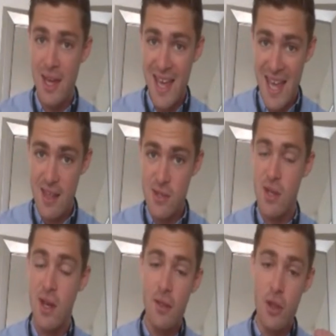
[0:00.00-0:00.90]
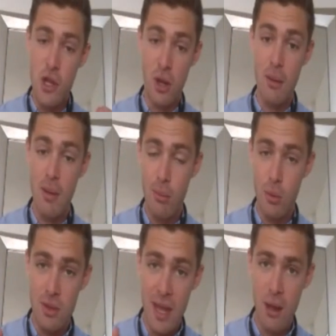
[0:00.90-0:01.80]
is that you're going to be able to
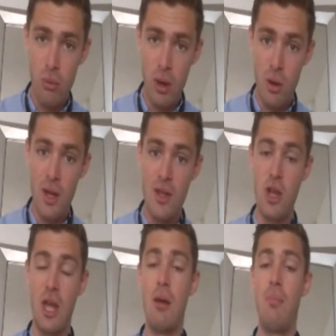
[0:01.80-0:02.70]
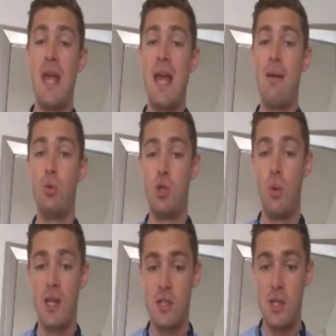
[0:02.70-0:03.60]
download it, and you're going to be able to
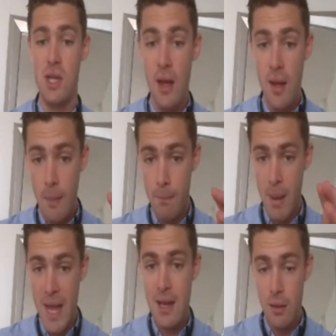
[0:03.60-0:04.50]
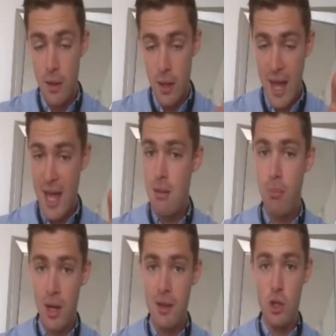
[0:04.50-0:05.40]
actually make any
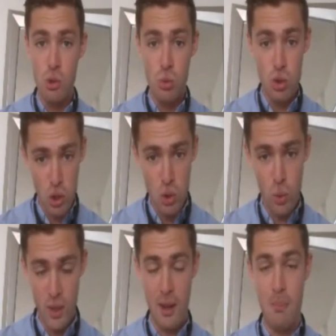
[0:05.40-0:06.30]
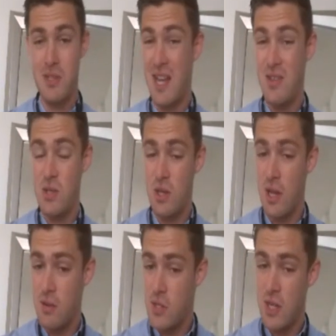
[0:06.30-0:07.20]
money that you do with it, potentially
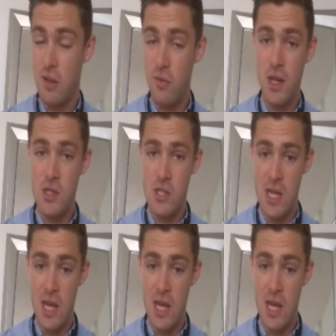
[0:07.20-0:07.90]
6 figures a year,